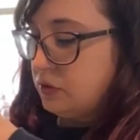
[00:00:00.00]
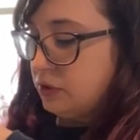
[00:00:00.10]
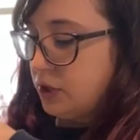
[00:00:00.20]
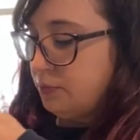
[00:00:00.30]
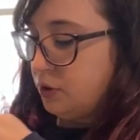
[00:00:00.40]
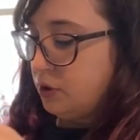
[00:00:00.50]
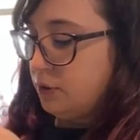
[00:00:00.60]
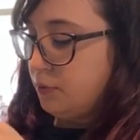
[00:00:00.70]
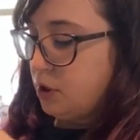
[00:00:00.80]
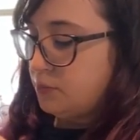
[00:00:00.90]
Stir up
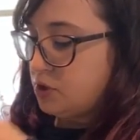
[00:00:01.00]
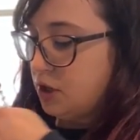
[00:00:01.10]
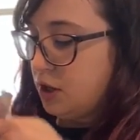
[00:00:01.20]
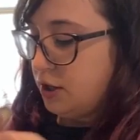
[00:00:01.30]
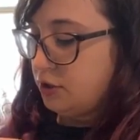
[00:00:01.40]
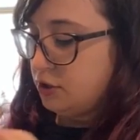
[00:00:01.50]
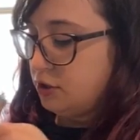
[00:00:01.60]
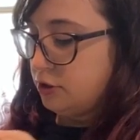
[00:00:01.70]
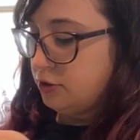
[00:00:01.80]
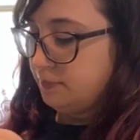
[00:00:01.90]
your Parmesan
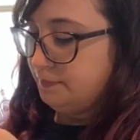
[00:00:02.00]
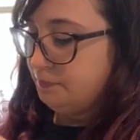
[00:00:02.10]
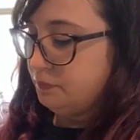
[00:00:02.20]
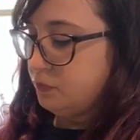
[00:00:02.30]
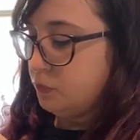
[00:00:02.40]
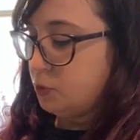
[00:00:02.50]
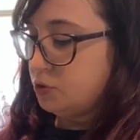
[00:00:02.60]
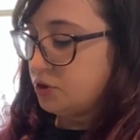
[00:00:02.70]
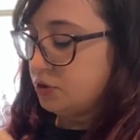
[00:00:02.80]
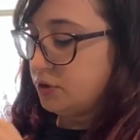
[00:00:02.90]
or
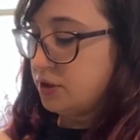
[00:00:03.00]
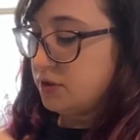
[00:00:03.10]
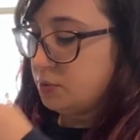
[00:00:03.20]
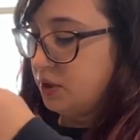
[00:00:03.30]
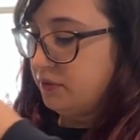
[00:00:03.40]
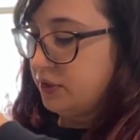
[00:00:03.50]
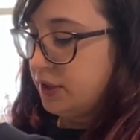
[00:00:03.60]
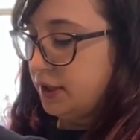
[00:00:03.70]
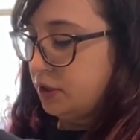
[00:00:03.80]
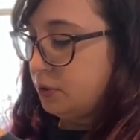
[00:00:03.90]
nutritional yeast, whatever you
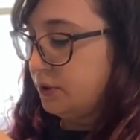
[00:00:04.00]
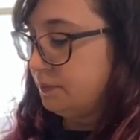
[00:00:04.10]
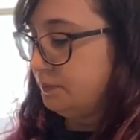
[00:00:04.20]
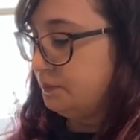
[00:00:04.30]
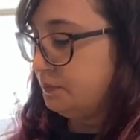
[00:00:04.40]
got going.